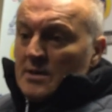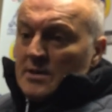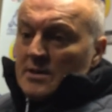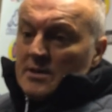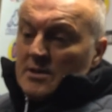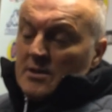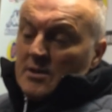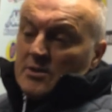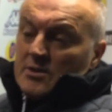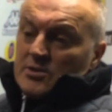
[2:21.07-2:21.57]

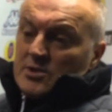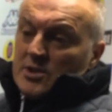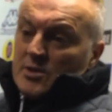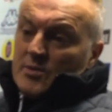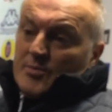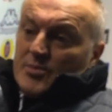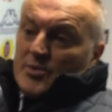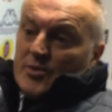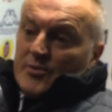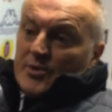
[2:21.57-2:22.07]
you know, so
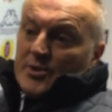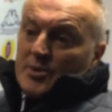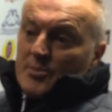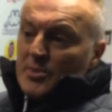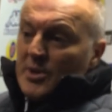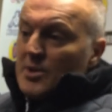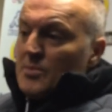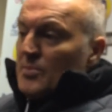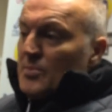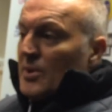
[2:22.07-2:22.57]
we've proved we can
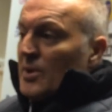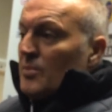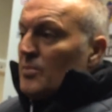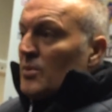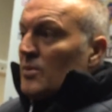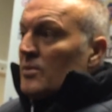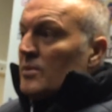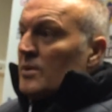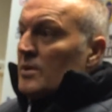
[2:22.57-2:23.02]
beat people.